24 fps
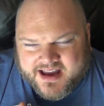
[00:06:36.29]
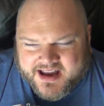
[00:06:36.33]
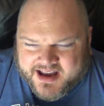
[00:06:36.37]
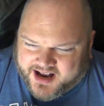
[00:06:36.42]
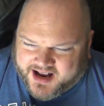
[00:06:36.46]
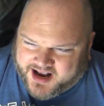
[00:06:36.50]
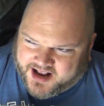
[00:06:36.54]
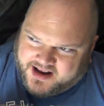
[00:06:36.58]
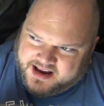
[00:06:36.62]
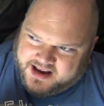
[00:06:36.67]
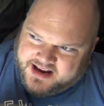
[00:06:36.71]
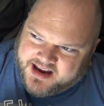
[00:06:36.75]

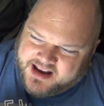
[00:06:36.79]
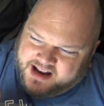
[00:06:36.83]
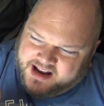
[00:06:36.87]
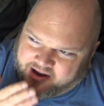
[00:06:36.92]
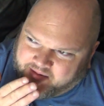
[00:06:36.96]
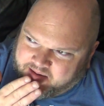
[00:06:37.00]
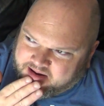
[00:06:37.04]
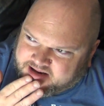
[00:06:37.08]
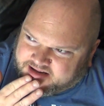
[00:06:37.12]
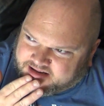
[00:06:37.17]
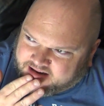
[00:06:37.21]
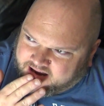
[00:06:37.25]
Because, he, you know,
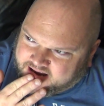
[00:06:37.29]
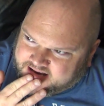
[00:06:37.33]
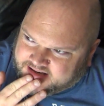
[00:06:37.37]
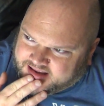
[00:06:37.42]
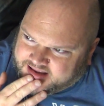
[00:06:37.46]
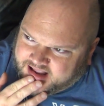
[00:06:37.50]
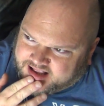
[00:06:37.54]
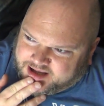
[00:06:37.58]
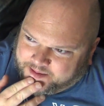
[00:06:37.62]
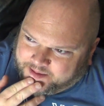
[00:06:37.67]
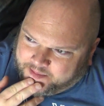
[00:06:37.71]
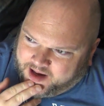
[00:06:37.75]
he's, he's
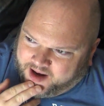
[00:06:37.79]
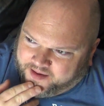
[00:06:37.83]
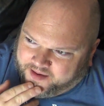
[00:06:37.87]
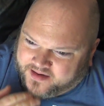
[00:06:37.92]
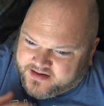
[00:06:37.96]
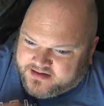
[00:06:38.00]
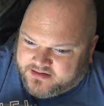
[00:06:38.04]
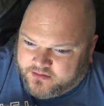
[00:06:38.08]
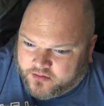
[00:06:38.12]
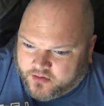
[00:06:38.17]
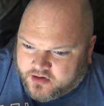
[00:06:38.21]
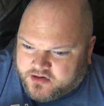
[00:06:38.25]
led to be
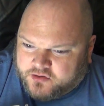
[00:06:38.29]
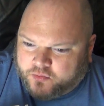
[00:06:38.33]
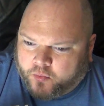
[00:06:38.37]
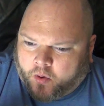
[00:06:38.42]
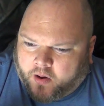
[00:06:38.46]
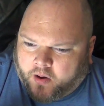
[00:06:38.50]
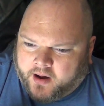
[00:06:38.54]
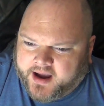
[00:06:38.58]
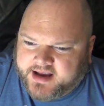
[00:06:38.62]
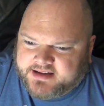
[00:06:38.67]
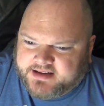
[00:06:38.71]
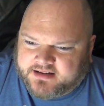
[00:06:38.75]
this, this
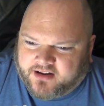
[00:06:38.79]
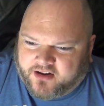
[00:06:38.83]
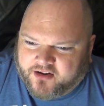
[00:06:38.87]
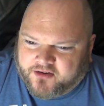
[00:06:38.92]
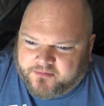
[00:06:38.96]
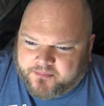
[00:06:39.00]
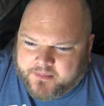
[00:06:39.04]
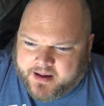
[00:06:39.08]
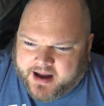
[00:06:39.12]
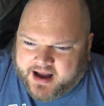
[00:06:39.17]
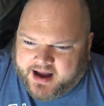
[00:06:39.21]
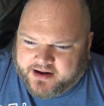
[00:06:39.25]
wise
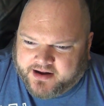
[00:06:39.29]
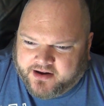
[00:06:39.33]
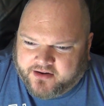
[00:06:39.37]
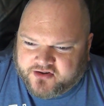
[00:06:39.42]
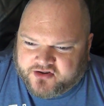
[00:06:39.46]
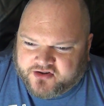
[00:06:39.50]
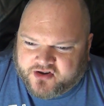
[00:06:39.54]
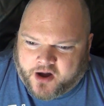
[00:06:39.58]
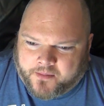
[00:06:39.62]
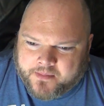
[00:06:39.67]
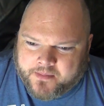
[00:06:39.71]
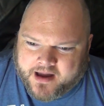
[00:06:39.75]
old man
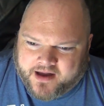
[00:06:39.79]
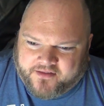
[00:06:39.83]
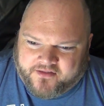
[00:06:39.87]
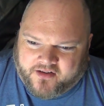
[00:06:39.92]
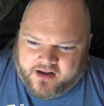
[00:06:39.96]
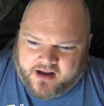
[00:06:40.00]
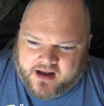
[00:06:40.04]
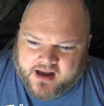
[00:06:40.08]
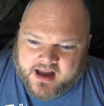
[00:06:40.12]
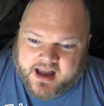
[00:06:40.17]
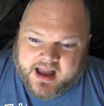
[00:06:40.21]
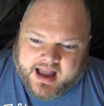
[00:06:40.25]
who's got a bit of
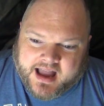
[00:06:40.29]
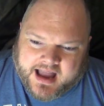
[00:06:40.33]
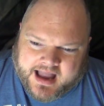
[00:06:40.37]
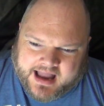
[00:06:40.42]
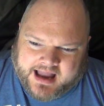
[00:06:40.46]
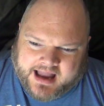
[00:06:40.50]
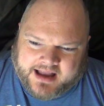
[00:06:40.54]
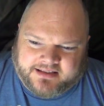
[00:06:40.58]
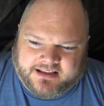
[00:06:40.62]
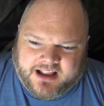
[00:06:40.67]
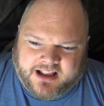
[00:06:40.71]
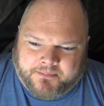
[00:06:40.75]
a
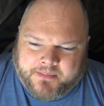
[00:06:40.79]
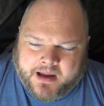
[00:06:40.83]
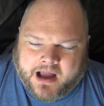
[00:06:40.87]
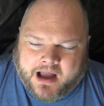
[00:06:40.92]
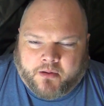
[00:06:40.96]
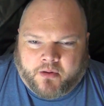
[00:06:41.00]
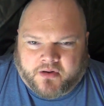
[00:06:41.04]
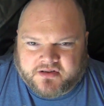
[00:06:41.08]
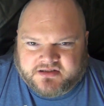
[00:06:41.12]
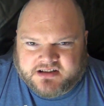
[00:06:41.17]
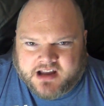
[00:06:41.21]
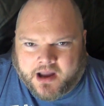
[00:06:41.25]
handle about
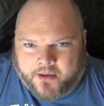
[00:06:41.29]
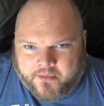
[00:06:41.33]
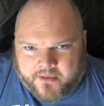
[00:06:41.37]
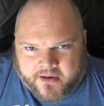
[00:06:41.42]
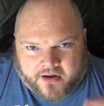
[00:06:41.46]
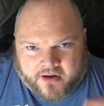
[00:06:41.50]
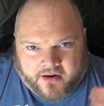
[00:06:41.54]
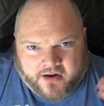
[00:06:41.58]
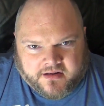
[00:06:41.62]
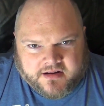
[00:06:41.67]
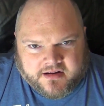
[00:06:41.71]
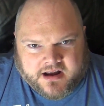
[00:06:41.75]
what's going
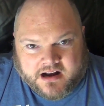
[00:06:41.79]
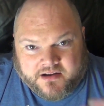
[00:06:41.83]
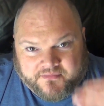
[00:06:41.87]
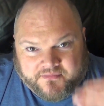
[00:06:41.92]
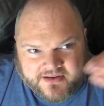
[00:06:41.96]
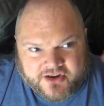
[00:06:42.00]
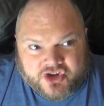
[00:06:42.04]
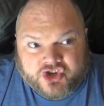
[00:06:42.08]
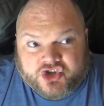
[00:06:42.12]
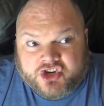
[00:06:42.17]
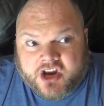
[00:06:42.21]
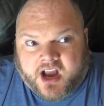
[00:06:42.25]
on and kind of
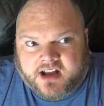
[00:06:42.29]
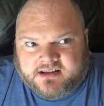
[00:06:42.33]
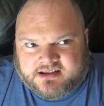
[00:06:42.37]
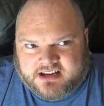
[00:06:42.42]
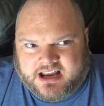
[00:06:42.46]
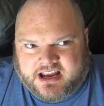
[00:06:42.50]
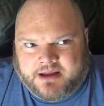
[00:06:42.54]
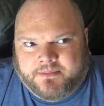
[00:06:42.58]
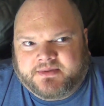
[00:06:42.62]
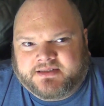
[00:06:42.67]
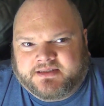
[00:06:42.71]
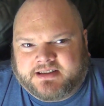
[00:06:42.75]
injecting
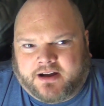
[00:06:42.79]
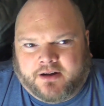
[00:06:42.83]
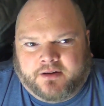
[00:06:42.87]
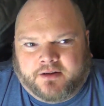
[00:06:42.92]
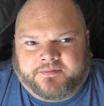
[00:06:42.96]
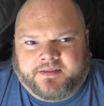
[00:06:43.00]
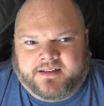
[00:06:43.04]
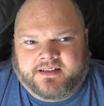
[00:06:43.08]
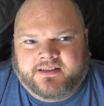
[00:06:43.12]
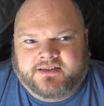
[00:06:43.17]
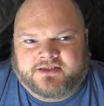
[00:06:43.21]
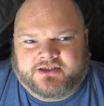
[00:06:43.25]

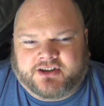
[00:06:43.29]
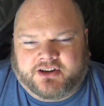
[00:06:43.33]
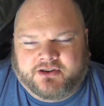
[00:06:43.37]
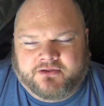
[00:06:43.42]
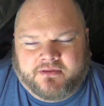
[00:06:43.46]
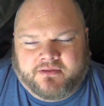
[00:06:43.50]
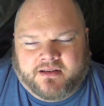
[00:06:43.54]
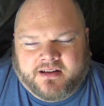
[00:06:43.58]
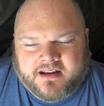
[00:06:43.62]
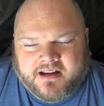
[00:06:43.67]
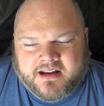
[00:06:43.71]
himself into